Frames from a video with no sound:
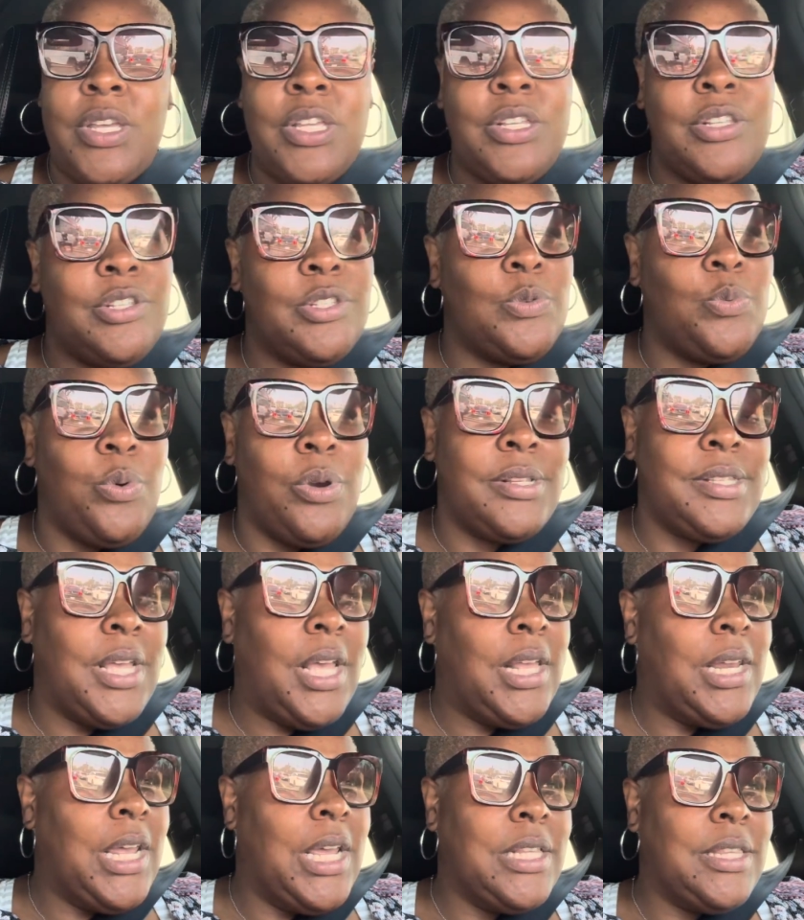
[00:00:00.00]
It just works
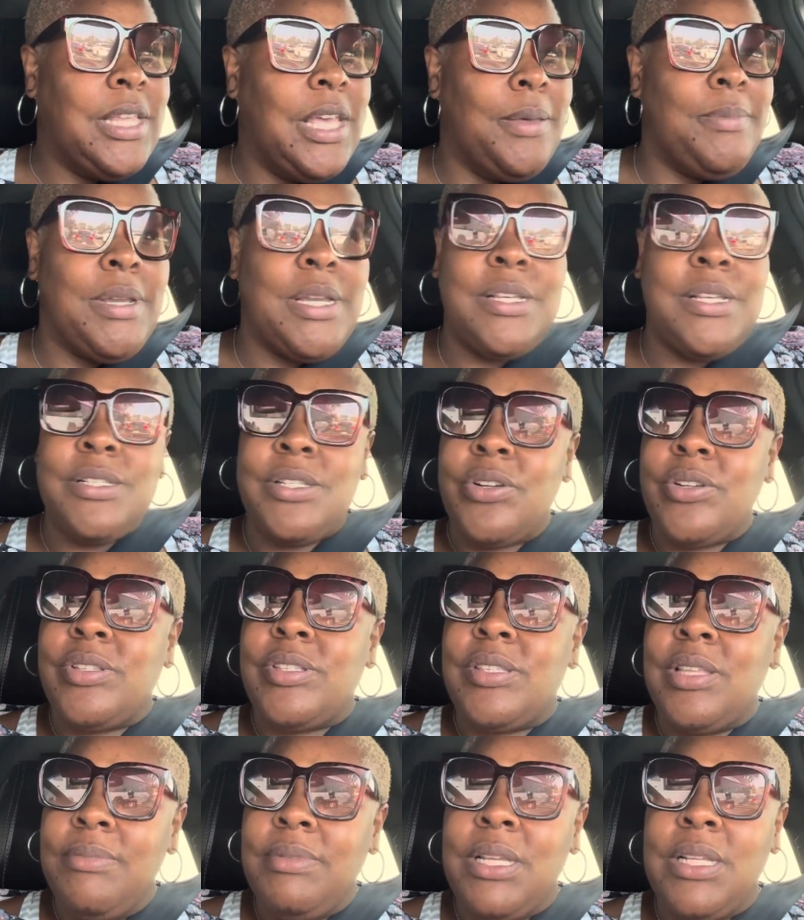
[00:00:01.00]
out like that because there's
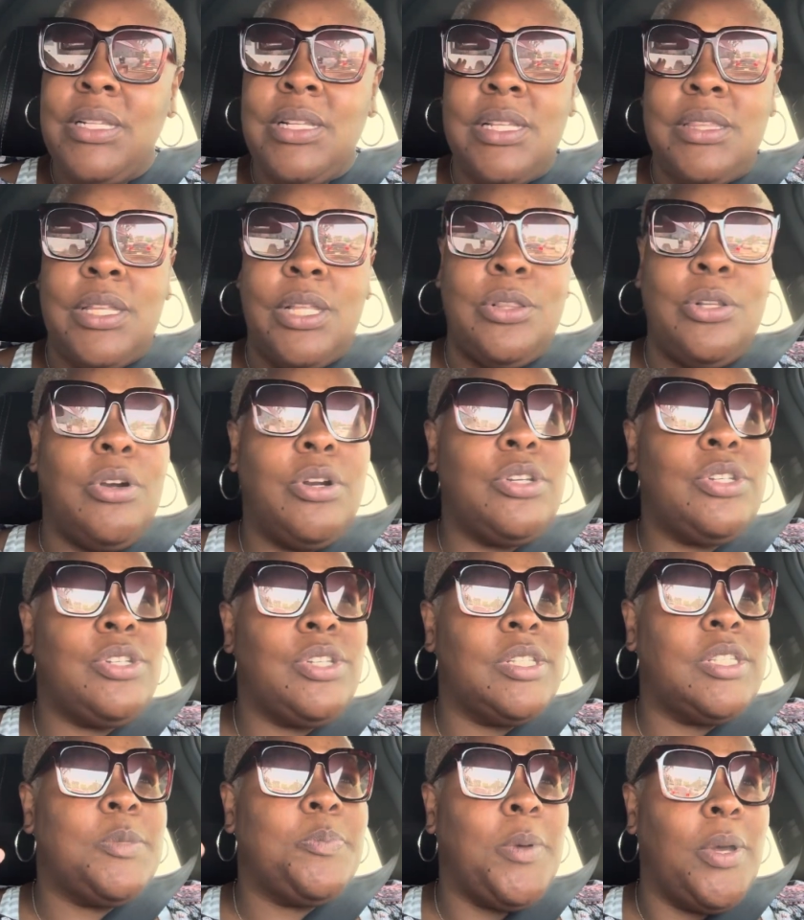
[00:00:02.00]
something that the Lord
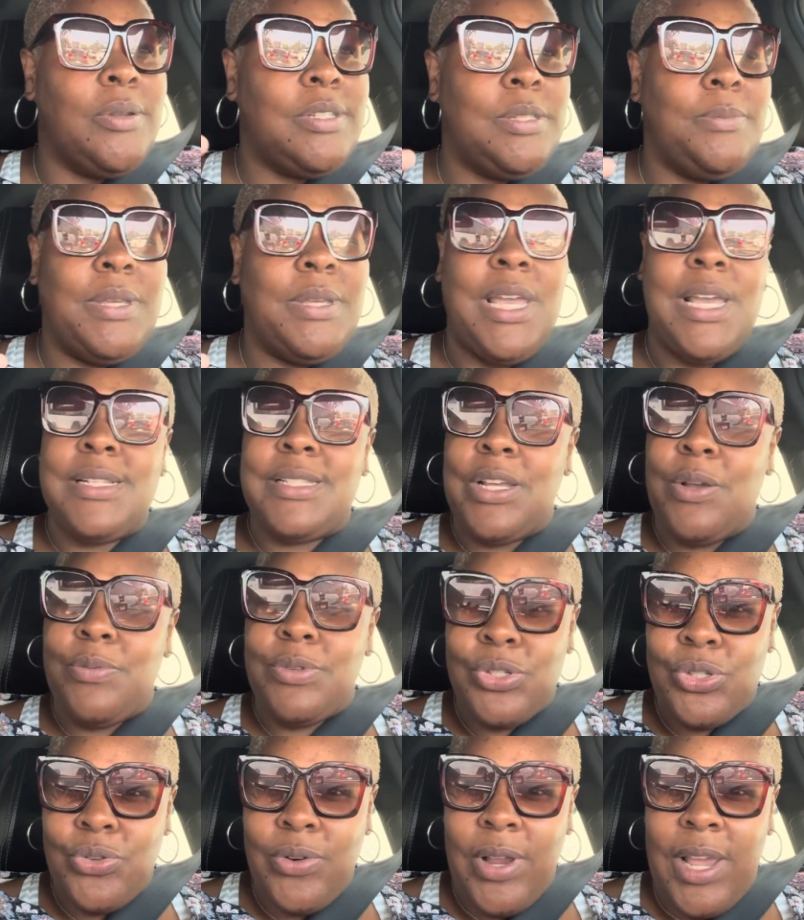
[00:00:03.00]
just spoke to me as I
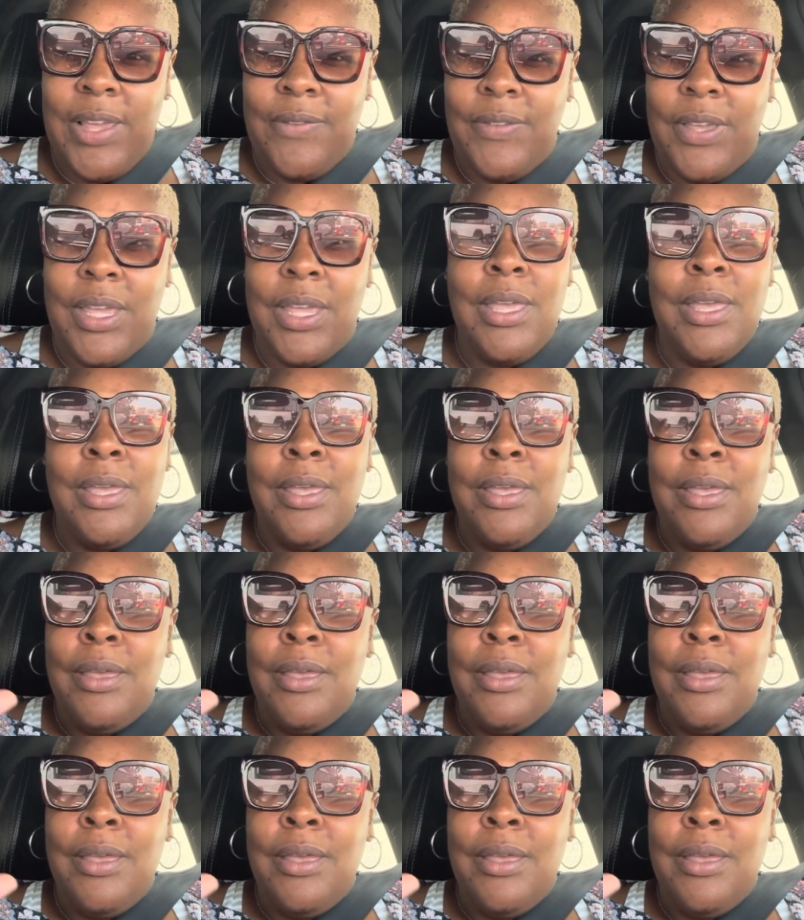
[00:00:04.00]
was driving